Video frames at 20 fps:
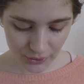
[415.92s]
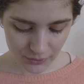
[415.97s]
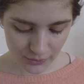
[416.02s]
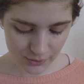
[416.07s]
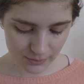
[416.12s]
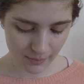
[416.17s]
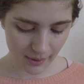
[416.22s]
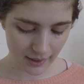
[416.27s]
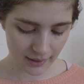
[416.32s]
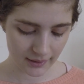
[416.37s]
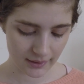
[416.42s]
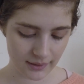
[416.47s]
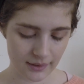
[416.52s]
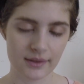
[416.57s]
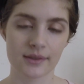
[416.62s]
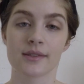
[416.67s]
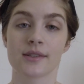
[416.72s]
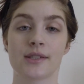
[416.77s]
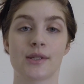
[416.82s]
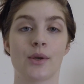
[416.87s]
use my
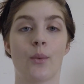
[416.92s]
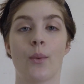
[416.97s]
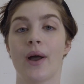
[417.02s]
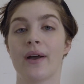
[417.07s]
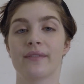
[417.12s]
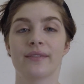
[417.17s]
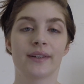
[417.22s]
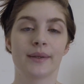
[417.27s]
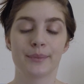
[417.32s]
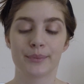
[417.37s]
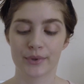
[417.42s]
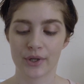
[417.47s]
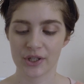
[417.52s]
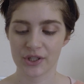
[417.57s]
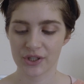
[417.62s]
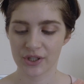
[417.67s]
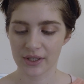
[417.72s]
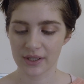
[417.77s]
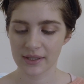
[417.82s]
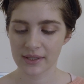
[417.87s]
Zoeva
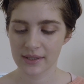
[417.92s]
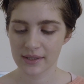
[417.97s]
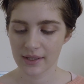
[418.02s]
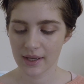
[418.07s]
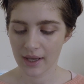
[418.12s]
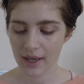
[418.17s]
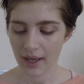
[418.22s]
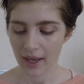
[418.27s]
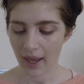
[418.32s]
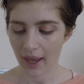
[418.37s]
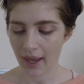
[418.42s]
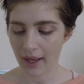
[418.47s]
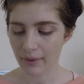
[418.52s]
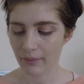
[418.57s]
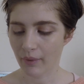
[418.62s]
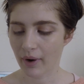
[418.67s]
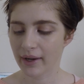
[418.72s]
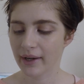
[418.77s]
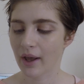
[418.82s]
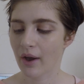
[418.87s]
brushes,
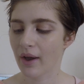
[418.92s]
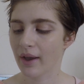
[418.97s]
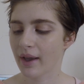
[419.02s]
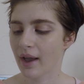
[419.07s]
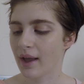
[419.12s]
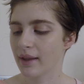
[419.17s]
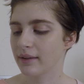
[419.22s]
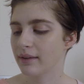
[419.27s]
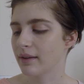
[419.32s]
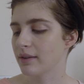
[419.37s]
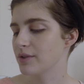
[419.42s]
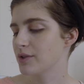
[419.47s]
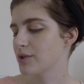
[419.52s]
and right now I got the